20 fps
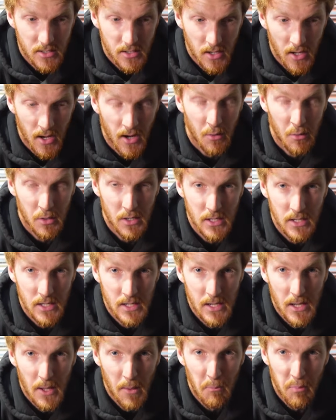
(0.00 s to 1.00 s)
Now,
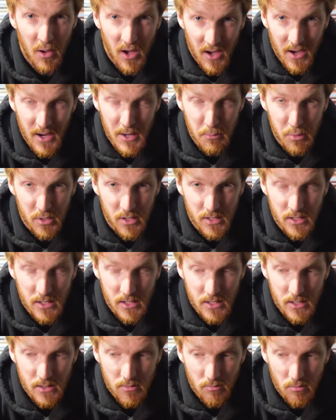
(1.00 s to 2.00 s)
piping
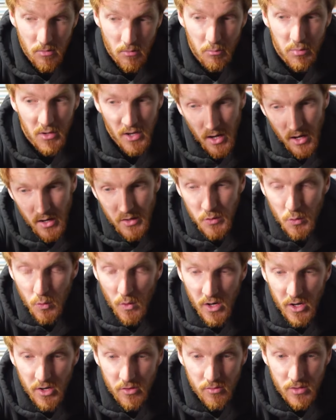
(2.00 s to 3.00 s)
behind
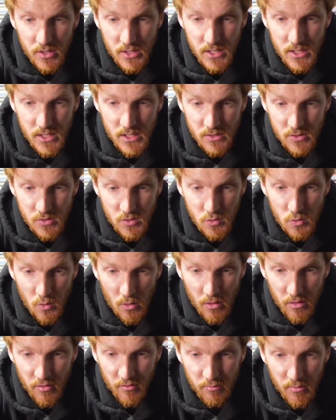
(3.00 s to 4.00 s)
wiring is
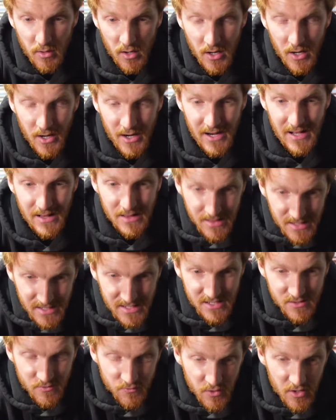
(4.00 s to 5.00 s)
one of my
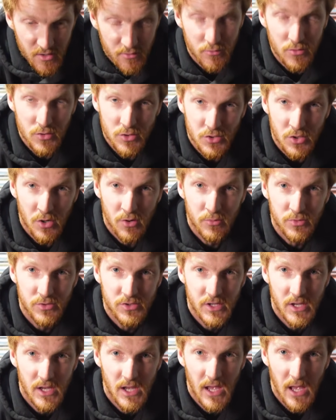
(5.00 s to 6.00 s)
least favourite
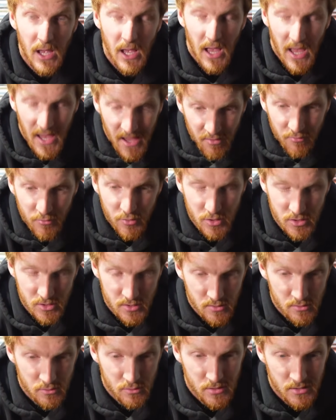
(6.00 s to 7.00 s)
jobs ever to
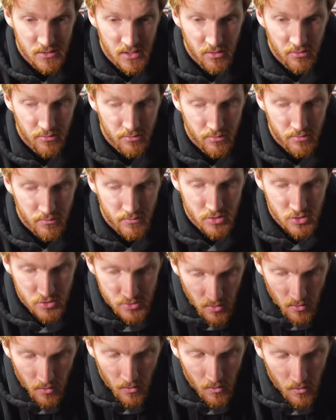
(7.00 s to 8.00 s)
do on a Land Rover.
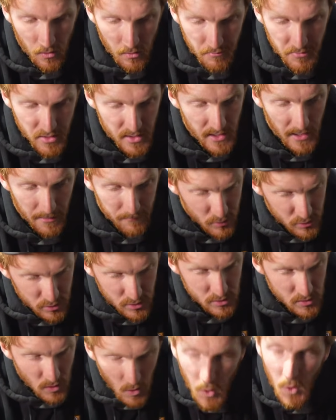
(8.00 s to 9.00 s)
So, I'm not going
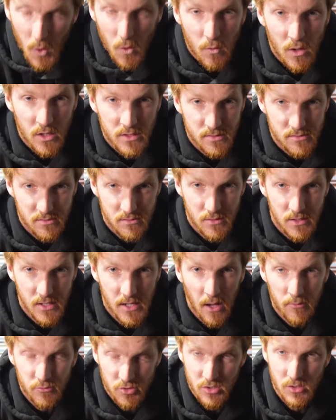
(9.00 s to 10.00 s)
to talk whilst I do it,
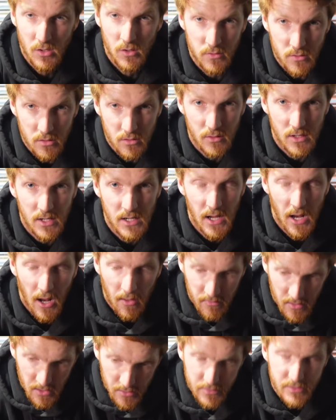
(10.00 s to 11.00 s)
I'm just going to do it
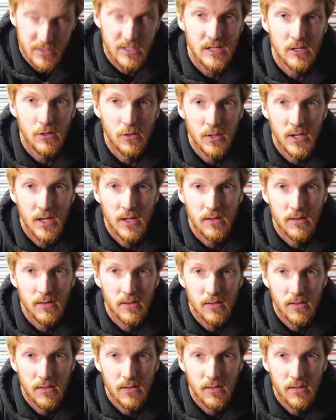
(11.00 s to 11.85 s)
and then I'll see you at the end.